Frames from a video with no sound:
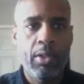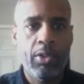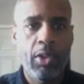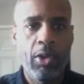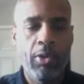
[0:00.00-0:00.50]

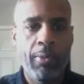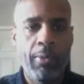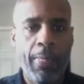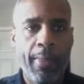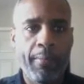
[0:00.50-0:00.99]

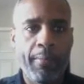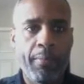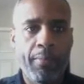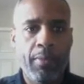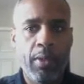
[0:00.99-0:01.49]
So
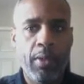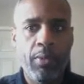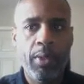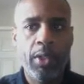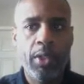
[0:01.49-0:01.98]

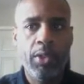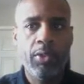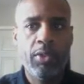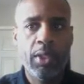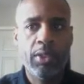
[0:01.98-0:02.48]
we're going to
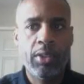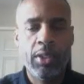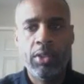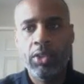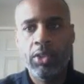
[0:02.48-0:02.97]
use
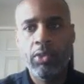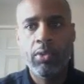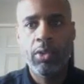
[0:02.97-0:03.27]
662